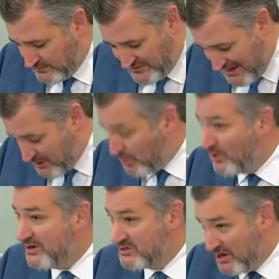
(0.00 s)
Van
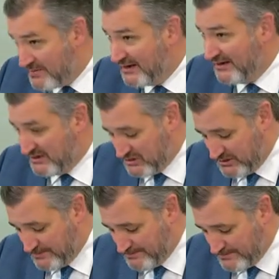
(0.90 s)
Horn is on my
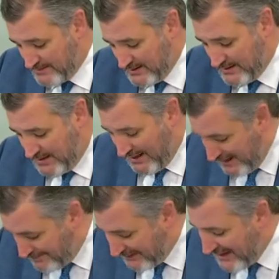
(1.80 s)
list, and
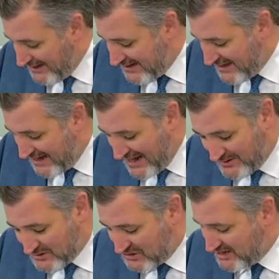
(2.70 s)
I'm planning to get
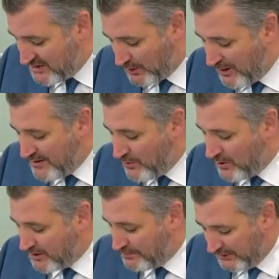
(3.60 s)
out and see the great work